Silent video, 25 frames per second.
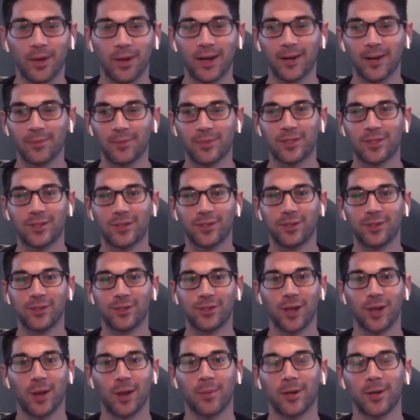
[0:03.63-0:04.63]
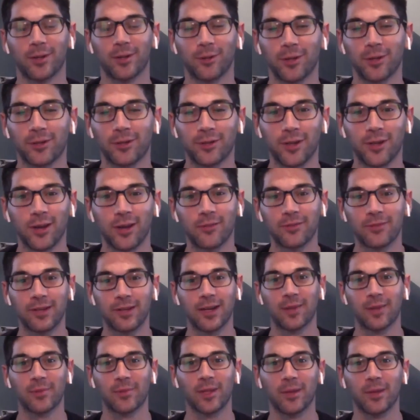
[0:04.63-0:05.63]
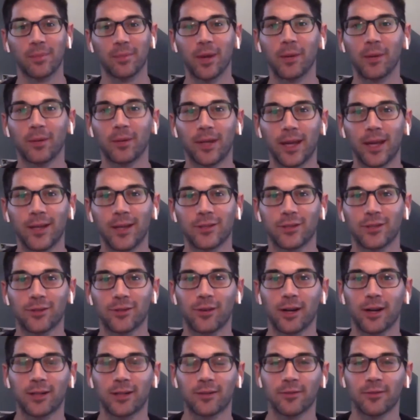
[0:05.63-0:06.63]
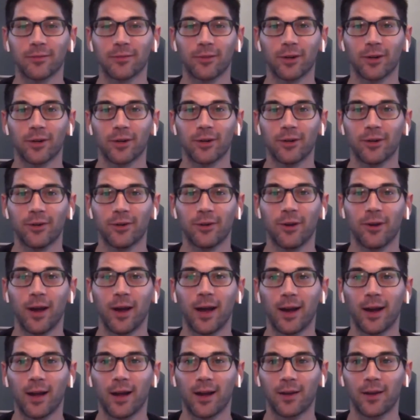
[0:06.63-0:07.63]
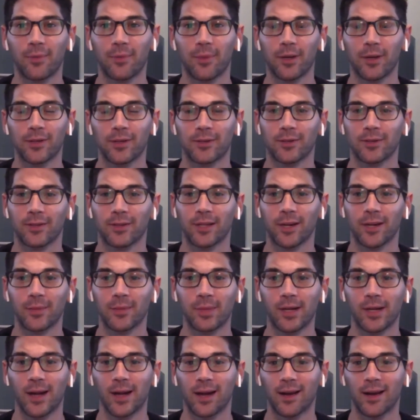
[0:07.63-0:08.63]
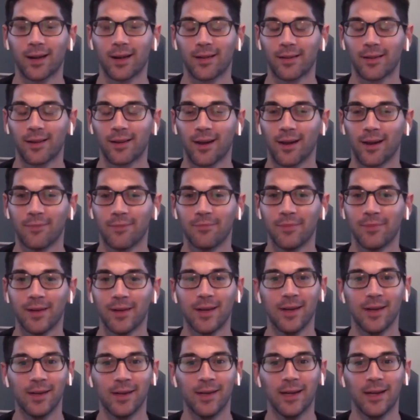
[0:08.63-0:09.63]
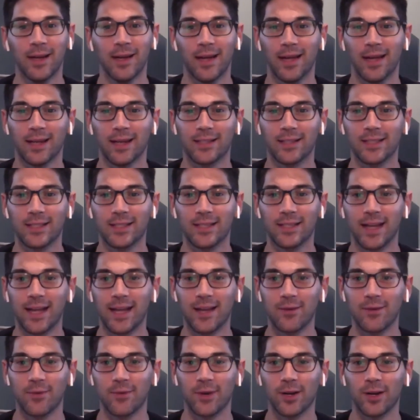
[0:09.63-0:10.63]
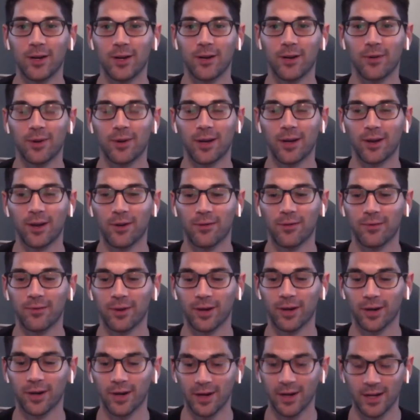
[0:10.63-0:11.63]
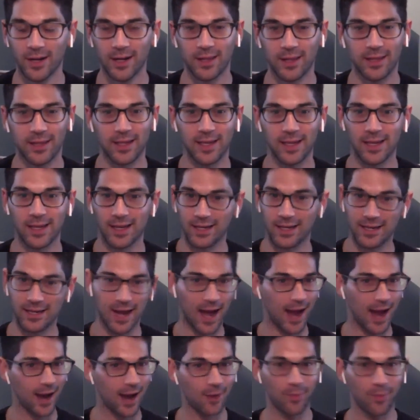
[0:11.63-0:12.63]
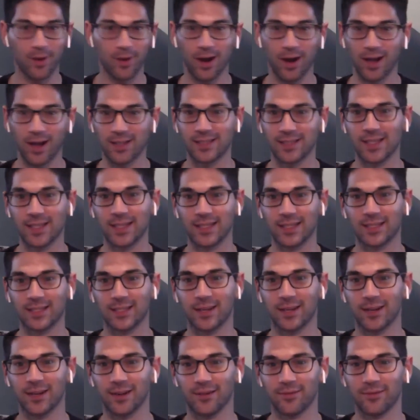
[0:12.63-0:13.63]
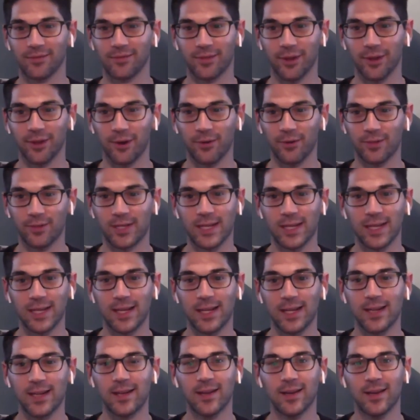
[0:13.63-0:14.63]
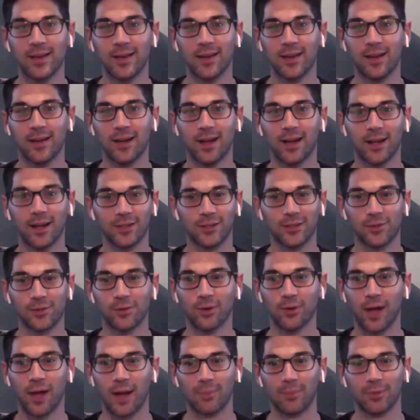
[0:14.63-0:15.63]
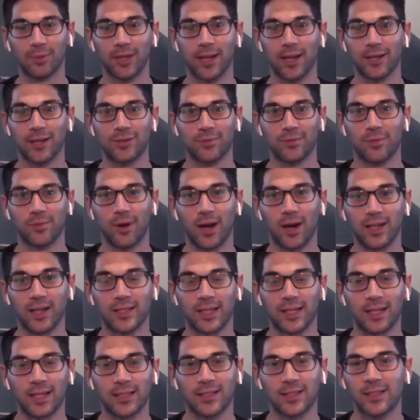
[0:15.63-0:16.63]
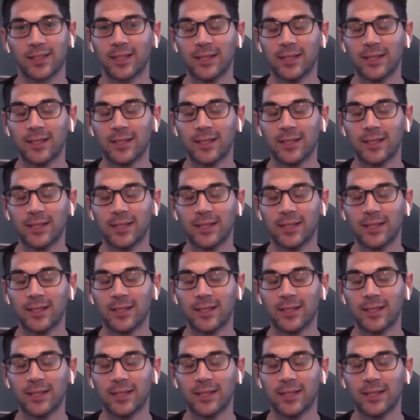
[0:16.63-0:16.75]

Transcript: My name is Dominic Lloyd-Randolphi, and I'm the publication director for newgradoccupationaltherapy.com. And today we're going over the entire process of the OT school application process.